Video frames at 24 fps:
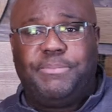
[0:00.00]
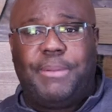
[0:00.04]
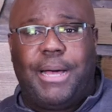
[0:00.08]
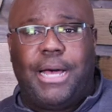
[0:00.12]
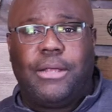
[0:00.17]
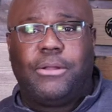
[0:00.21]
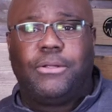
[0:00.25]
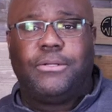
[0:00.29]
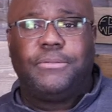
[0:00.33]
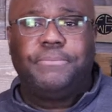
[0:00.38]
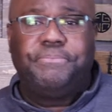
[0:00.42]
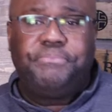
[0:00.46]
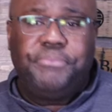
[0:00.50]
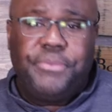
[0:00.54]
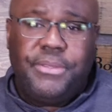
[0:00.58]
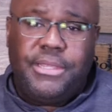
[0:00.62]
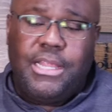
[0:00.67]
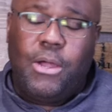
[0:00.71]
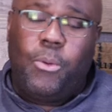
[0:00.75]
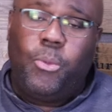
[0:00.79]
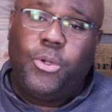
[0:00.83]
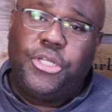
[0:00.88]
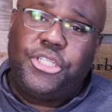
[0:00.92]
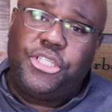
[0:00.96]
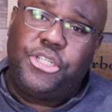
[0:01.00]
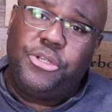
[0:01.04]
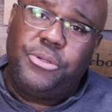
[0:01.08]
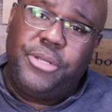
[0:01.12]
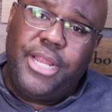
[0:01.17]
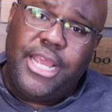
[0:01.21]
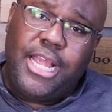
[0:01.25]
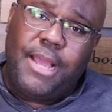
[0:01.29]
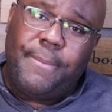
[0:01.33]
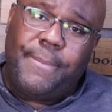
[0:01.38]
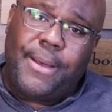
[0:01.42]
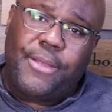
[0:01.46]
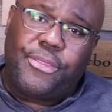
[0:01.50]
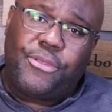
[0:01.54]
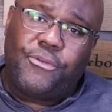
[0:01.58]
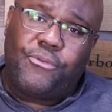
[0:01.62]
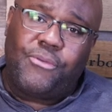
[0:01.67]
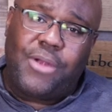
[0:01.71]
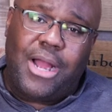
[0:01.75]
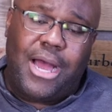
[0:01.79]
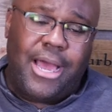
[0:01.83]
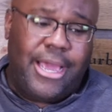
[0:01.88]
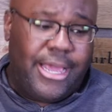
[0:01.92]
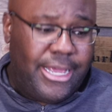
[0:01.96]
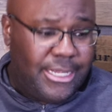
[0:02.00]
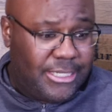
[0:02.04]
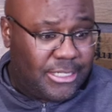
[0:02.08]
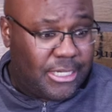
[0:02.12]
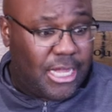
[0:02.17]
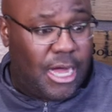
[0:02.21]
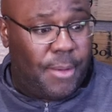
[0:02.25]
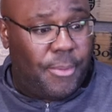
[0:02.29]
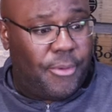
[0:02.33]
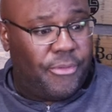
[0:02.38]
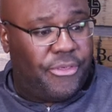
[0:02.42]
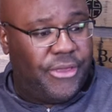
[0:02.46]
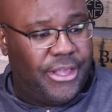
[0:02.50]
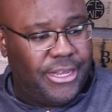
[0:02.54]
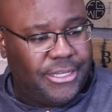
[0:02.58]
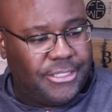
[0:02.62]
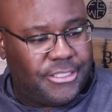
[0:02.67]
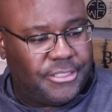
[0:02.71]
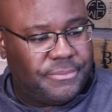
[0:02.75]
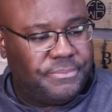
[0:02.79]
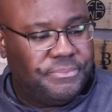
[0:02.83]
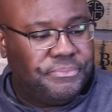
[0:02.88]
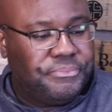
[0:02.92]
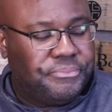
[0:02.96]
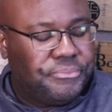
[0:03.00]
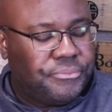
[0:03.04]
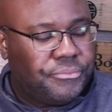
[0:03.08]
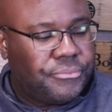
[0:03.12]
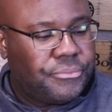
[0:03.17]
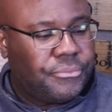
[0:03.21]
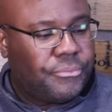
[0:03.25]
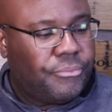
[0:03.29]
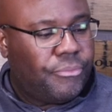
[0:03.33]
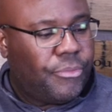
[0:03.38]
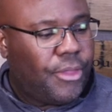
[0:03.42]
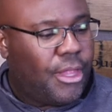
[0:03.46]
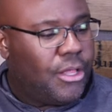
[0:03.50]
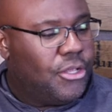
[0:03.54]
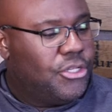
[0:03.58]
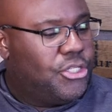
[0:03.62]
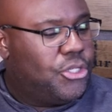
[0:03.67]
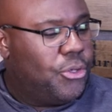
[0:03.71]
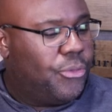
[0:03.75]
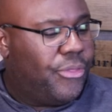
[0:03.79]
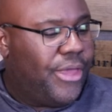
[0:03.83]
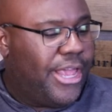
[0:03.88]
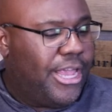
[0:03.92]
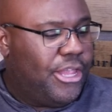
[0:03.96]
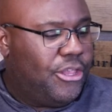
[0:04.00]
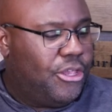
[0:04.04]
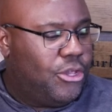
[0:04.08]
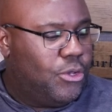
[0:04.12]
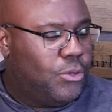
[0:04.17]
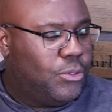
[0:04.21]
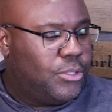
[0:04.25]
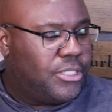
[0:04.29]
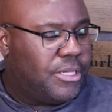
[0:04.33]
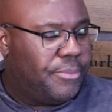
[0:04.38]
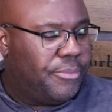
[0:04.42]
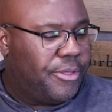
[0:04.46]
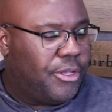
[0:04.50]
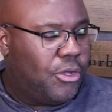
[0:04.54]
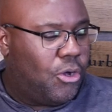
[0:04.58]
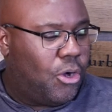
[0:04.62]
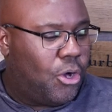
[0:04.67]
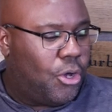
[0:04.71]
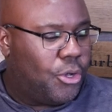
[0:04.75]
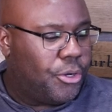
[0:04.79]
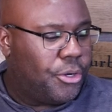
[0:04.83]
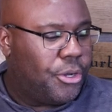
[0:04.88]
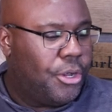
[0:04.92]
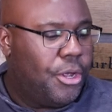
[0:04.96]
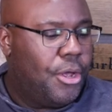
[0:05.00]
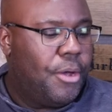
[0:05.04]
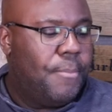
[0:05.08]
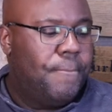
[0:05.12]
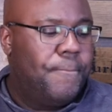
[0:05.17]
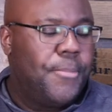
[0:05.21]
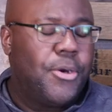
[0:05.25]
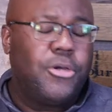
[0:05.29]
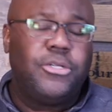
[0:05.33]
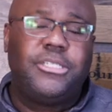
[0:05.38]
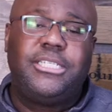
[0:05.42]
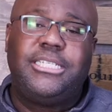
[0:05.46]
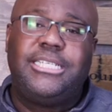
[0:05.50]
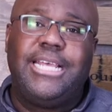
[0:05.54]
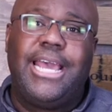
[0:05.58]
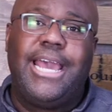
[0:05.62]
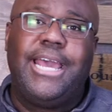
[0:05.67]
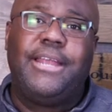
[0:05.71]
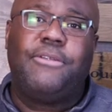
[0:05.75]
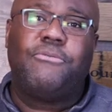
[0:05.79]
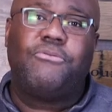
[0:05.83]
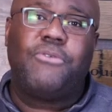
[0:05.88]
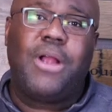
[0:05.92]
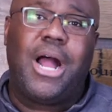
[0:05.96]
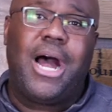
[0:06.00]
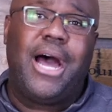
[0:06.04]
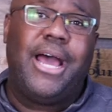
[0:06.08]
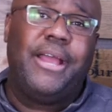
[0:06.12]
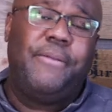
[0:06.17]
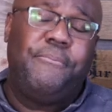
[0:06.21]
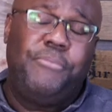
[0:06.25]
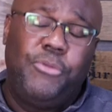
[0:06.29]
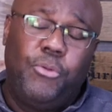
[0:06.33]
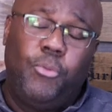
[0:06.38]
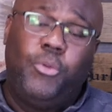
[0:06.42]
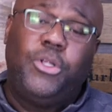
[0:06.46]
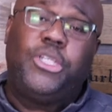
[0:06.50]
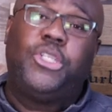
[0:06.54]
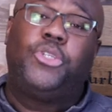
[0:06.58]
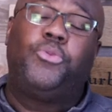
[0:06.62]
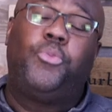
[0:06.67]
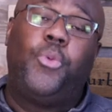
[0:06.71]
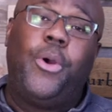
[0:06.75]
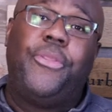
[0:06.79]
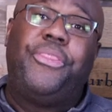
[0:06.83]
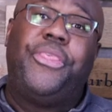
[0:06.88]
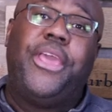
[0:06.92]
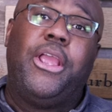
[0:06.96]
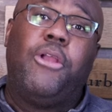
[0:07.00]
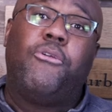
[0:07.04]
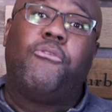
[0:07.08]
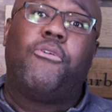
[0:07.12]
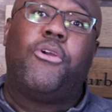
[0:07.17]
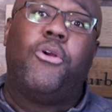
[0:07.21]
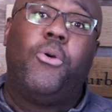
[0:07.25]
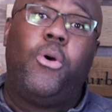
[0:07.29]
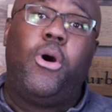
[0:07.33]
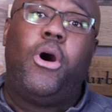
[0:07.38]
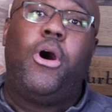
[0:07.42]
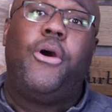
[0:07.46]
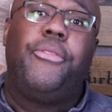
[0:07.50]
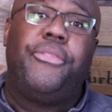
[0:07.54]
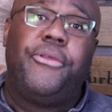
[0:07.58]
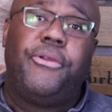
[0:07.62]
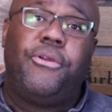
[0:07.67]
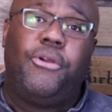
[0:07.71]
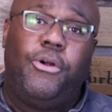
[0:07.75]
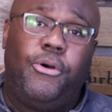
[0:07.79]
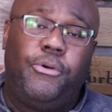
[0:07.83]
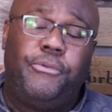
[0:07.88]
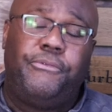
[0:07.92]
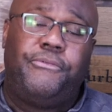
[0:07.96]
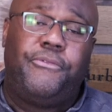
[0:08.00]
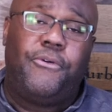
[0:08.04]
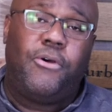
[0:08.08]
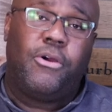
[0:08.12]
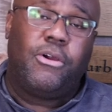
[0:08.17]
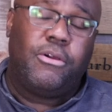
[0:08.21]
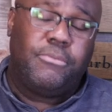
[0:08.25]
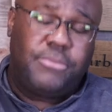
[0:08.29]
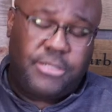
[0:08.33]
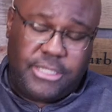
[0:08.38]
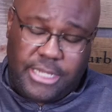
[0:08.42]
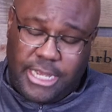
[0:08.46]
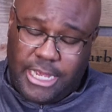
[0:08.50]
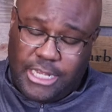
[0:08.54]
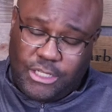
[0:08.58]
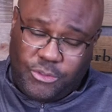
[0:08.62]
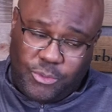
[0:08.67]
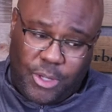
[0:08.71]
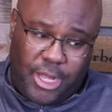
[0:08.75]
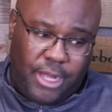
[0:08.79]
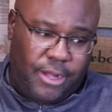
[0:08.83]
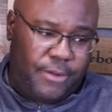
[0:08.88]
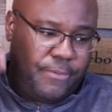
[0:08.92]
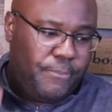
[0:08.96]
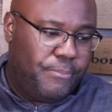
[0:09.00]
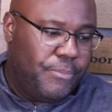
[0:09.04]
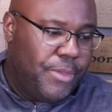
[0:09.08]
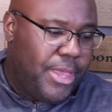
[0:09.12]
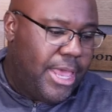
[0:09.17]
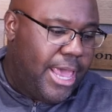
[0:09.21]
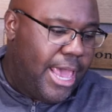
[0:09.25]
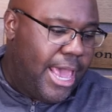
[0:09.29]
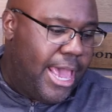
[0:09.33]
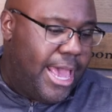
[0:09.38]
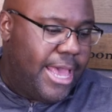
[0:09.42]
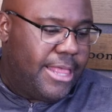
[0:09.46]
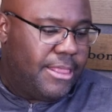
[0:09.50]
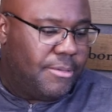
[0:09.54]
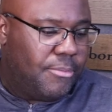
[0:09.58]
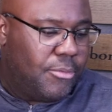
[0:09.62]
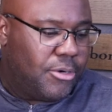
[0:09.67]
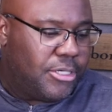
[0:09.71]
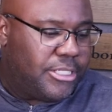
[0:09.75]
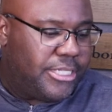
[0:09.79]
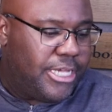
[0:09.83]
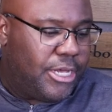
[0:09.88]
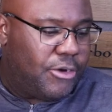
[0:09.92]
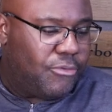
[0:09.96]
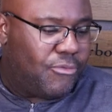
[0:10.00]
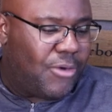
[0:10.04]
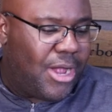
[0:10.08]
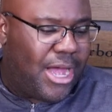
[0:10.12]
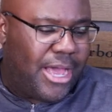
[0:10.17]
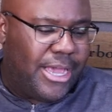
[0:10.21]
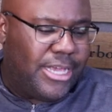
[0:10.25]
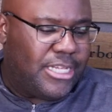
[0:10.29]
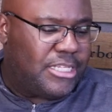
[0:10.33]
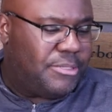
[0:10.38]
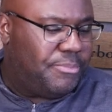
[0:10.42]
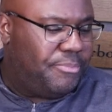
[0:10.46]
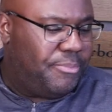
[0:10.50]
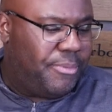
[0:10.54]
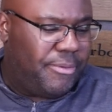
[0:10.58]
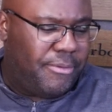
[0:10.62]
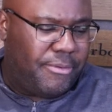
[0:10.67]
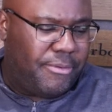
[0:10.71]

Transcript: bottle. Now, what's unique about the rye is a couple of things. So they use something called Merced rye, which is what they grow on their own farms as well. And the Merced rye is